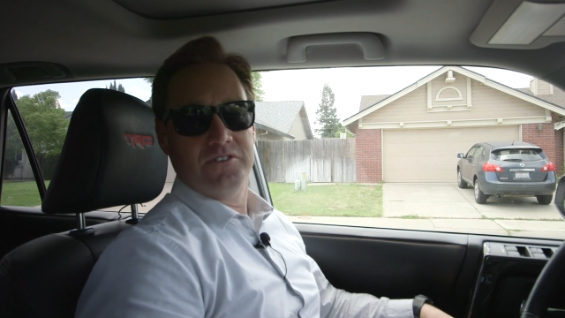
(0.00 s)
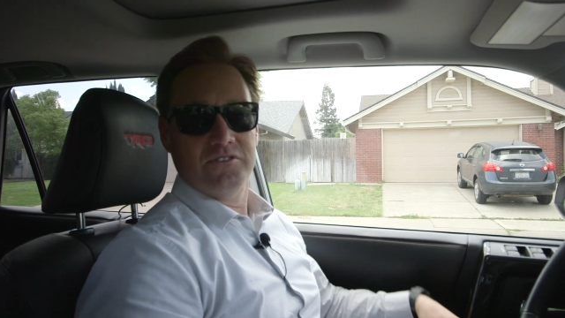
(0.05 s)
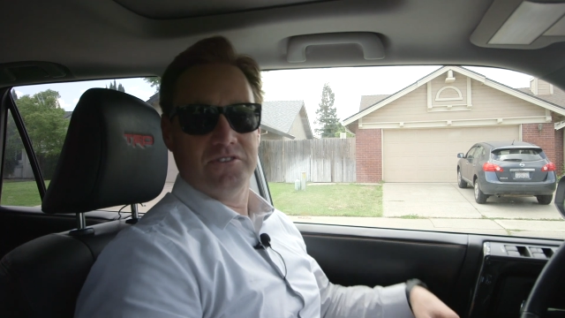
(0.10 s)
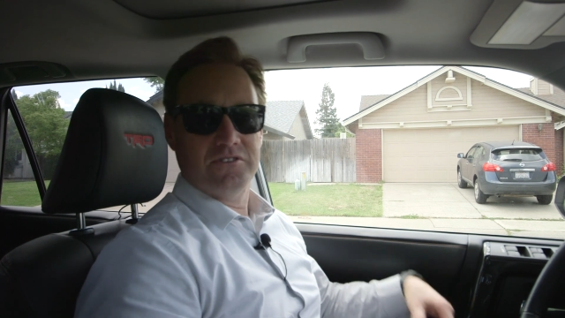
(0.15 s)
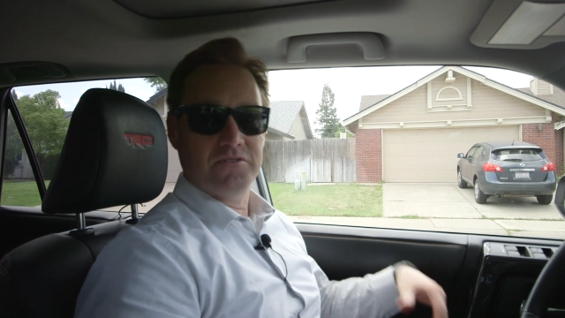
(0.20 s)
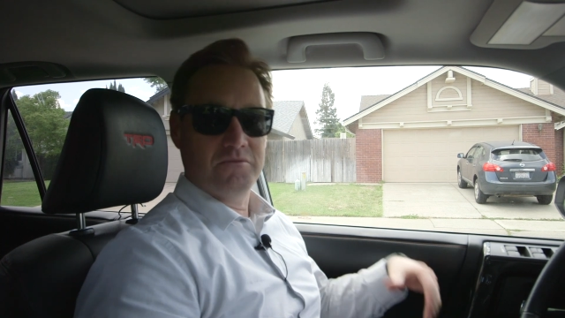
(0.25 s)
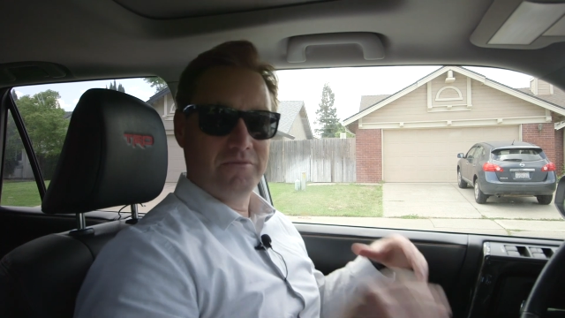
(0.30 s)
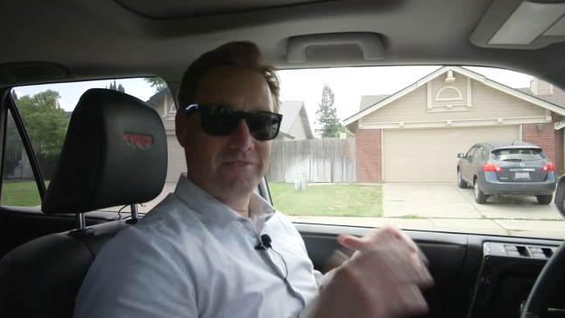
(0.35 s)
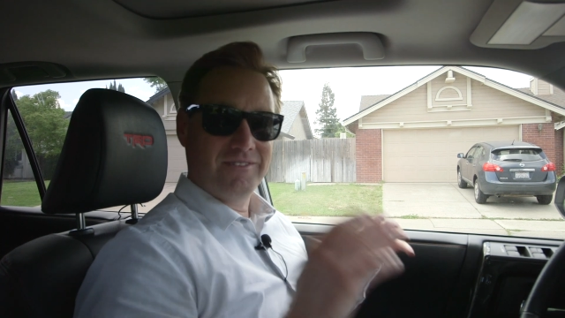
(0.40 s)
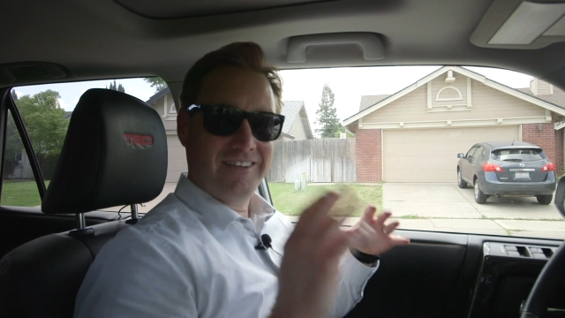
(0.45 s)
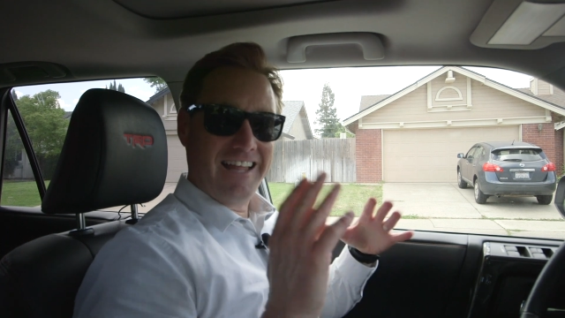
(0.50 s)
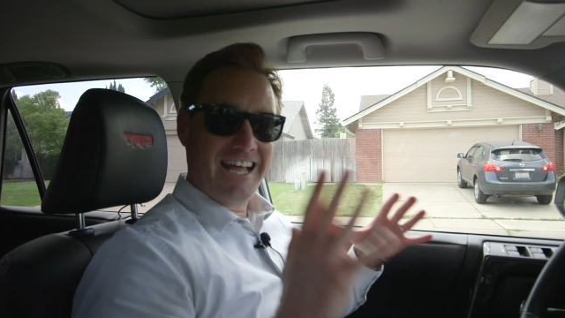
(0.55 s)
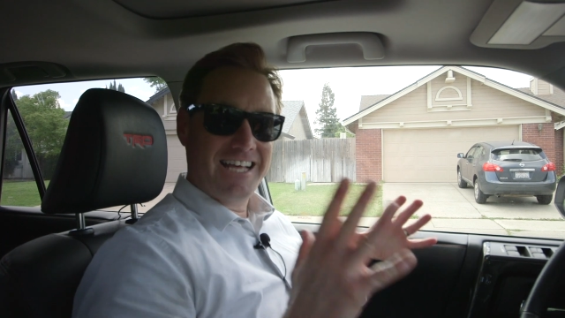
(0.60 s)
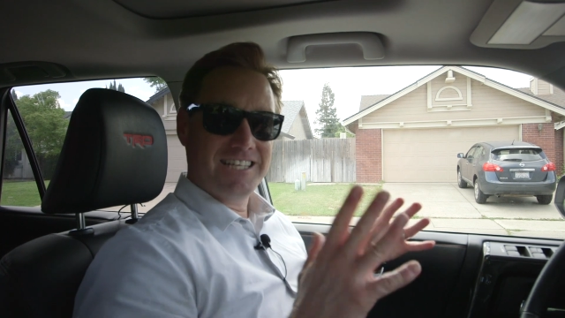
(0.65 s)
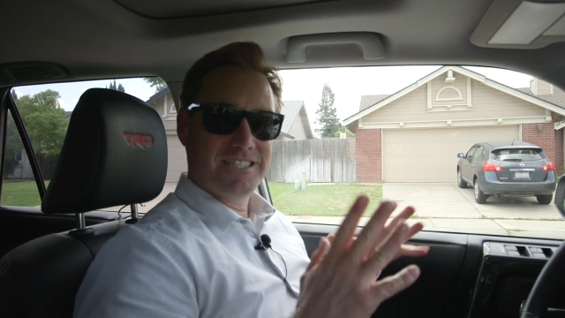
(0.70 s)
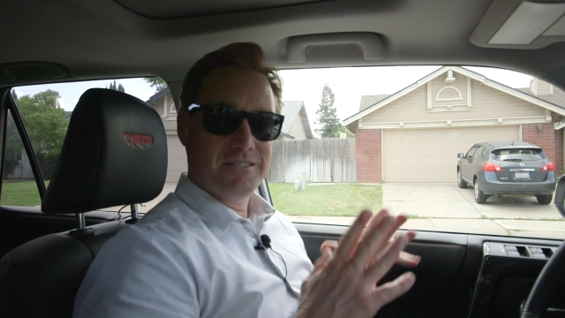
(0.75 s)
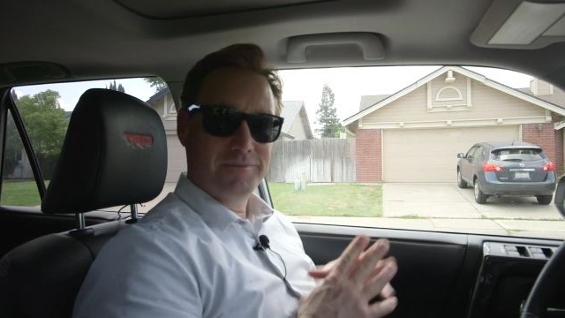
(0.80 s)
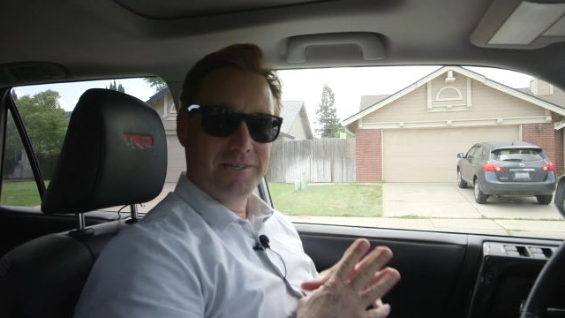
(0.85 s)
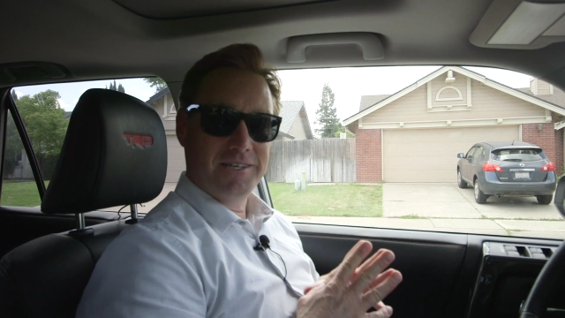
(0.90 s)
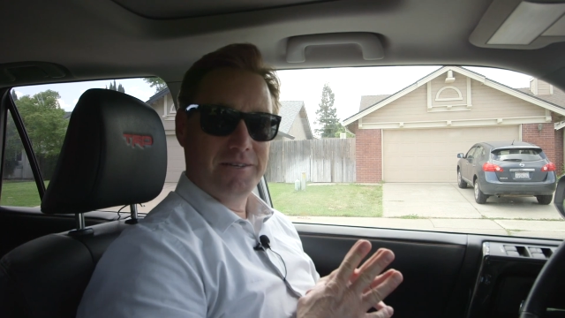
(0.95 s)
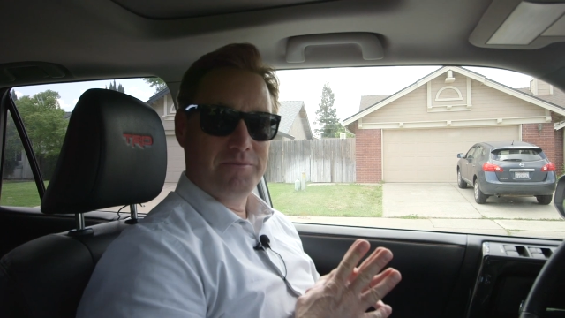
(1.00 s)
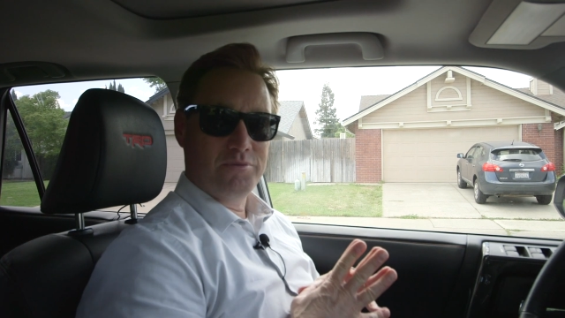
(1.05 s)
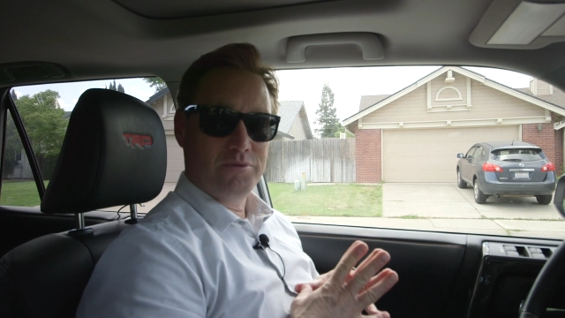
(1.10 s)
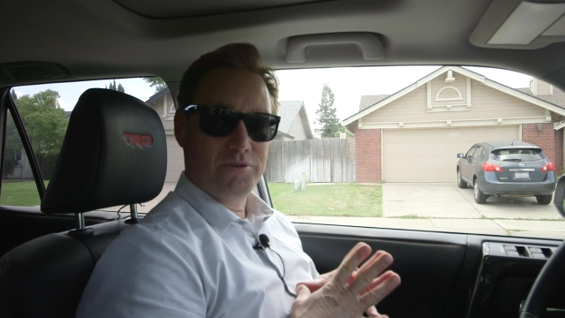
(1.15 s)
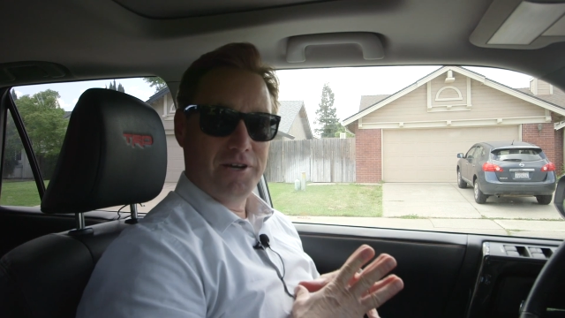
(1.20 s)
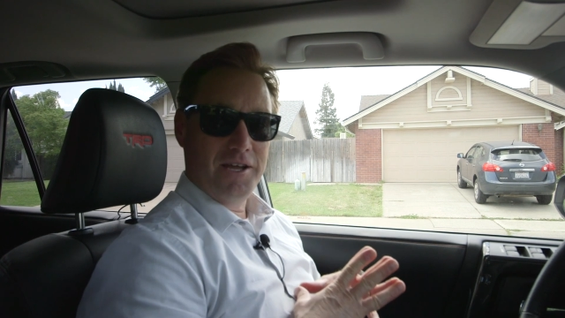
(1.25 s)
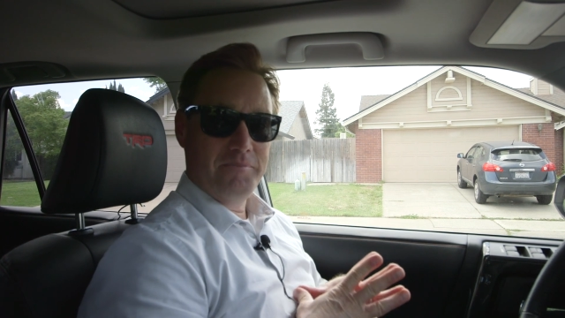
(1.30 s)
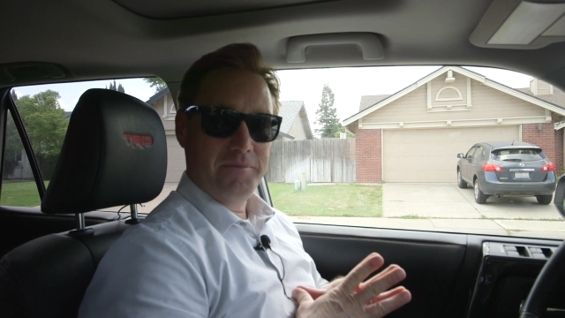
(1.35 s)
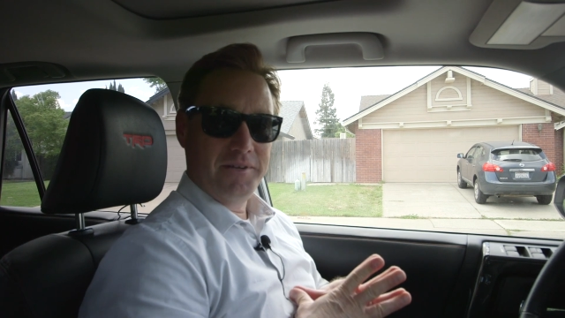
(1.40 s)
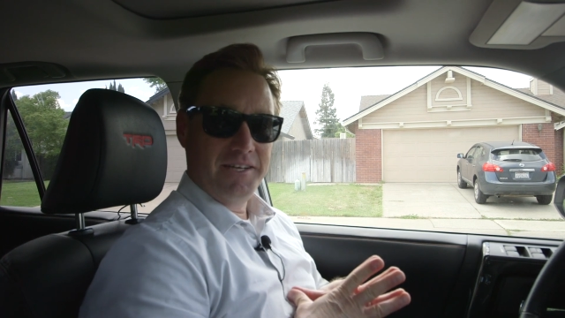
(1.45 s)
do some last minute
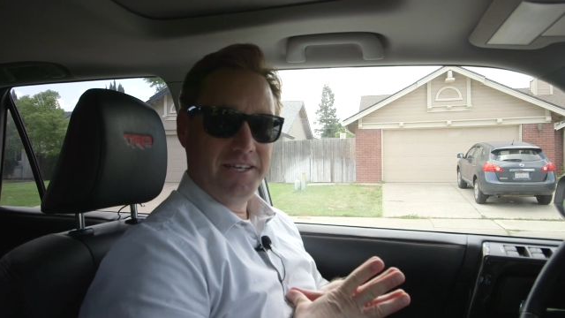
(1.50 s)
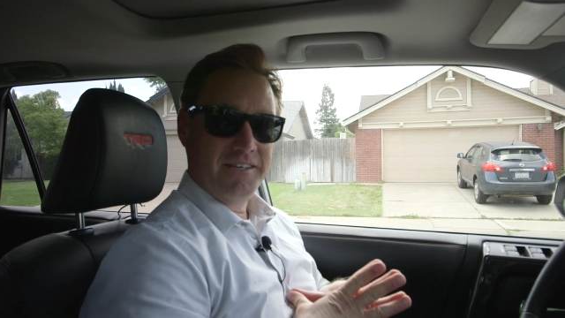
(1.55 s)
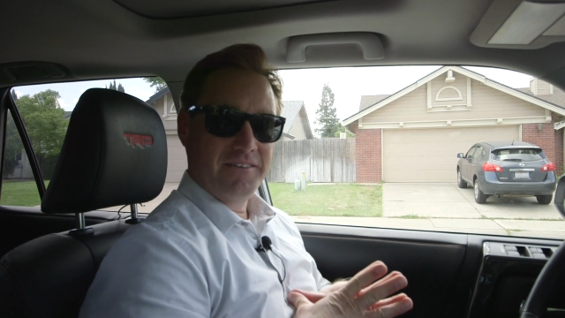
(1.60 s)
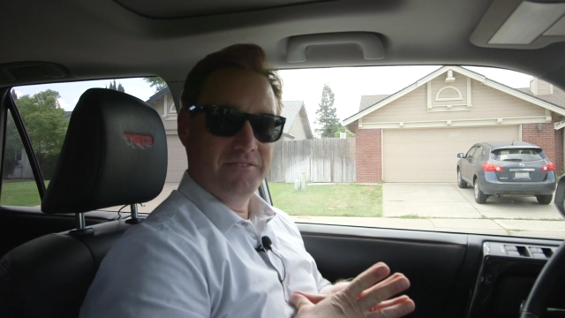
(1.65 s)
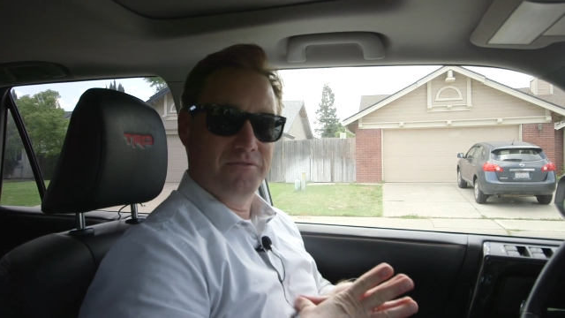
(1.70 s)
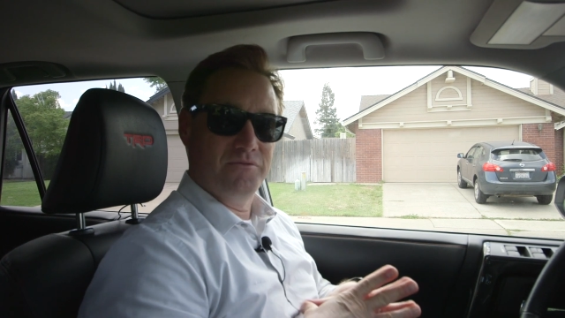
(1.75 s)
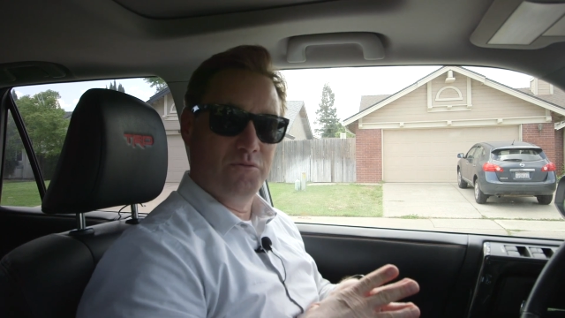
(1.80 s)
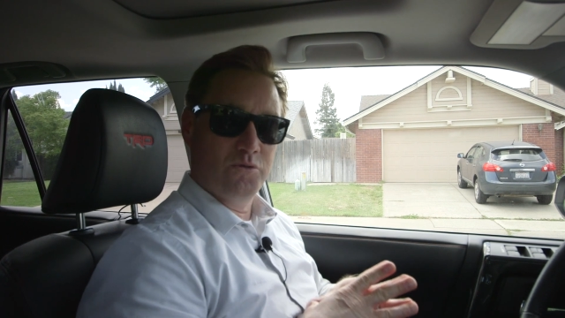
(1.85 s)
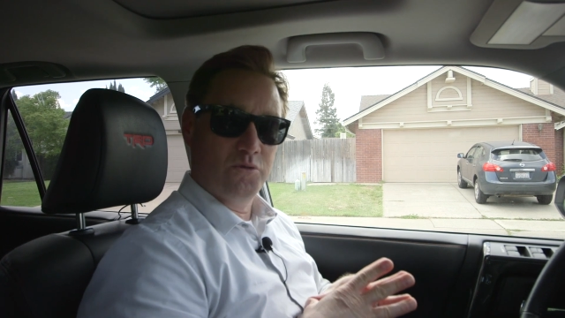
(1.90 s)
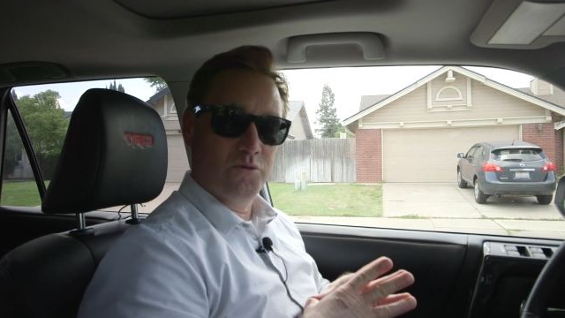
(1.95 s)
prepping